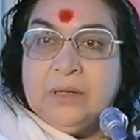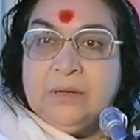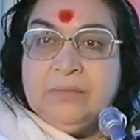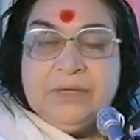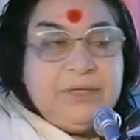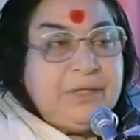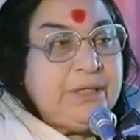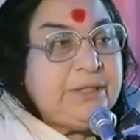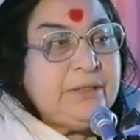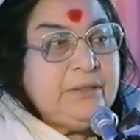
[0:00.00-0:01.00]

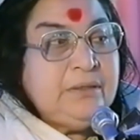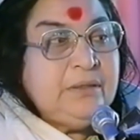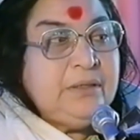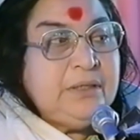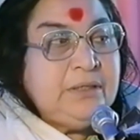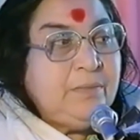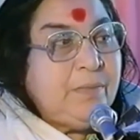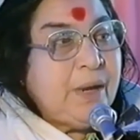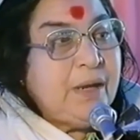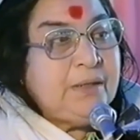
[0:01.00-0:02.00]
Meditation is a
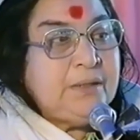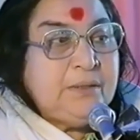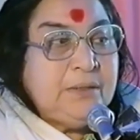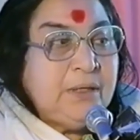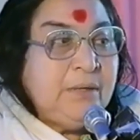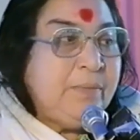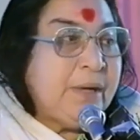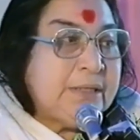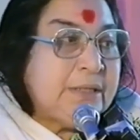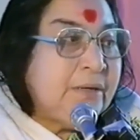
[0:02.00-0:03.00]
part and
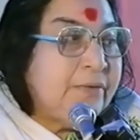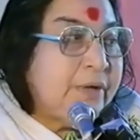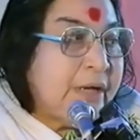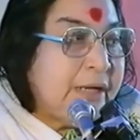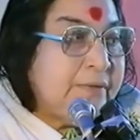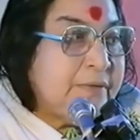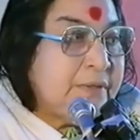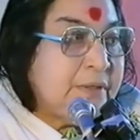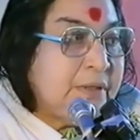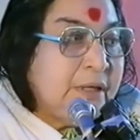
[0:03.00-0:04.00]
parcel of our lives.
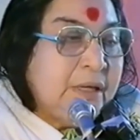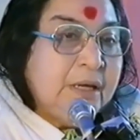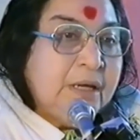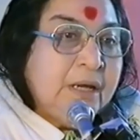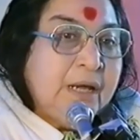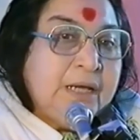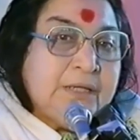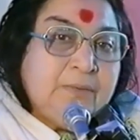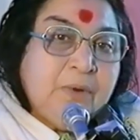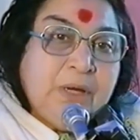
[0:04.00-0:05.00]

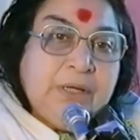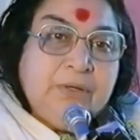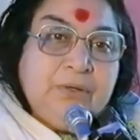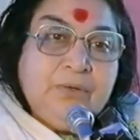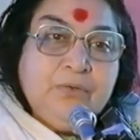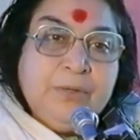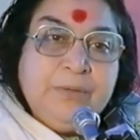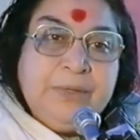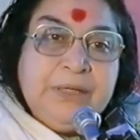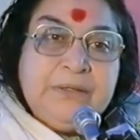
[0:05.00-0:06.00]
As for
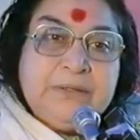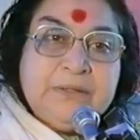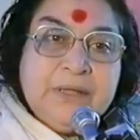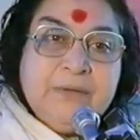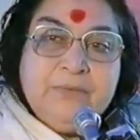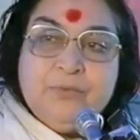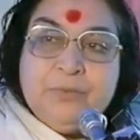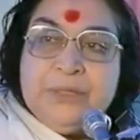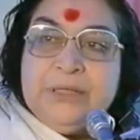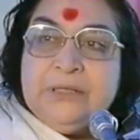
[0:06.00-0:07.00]
human beings, they have to
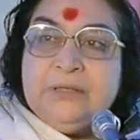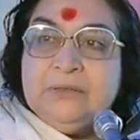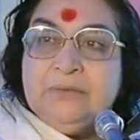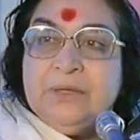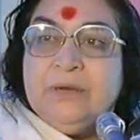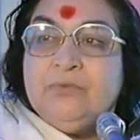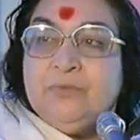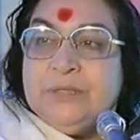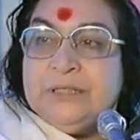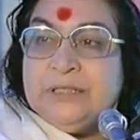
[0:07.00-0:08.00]
breathe, we have
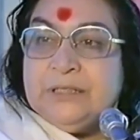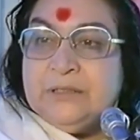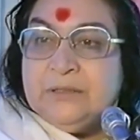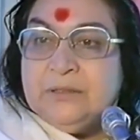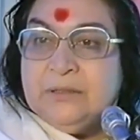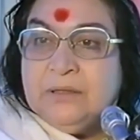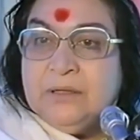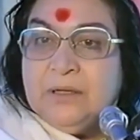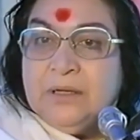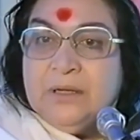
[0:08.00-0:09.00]
to meditate.
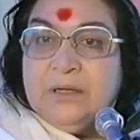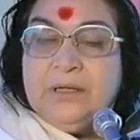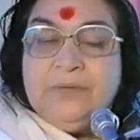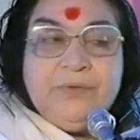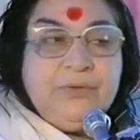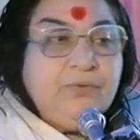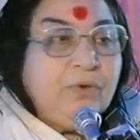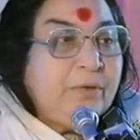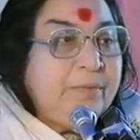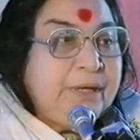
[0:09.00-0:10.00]
If you do
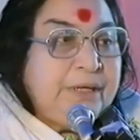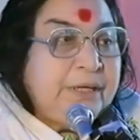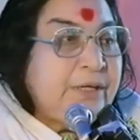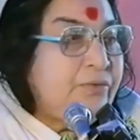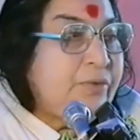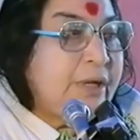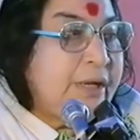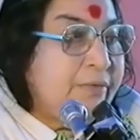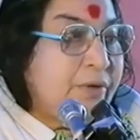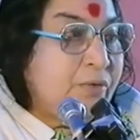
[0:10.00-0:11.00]
not meditate, you can
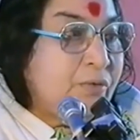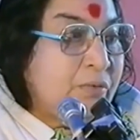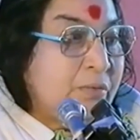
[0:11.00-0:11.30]
never grow.